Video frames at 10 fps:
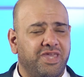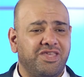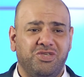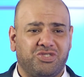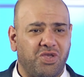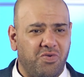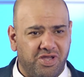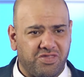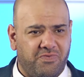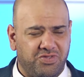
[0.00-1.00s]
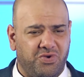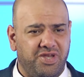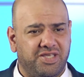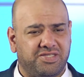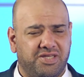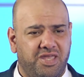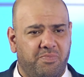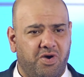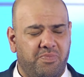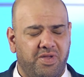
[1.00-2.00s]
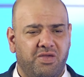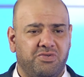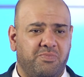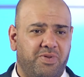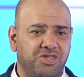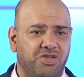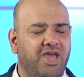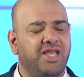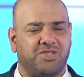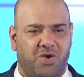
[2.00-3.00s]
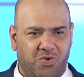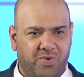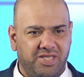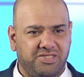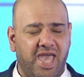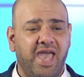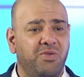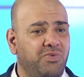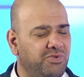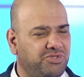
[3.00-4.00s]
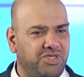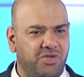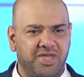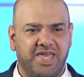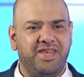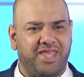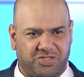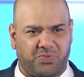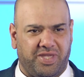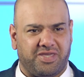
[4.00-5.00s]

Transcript: Thank you so much for joining us today, Bob. It was a pleasure as always, and we will see you again next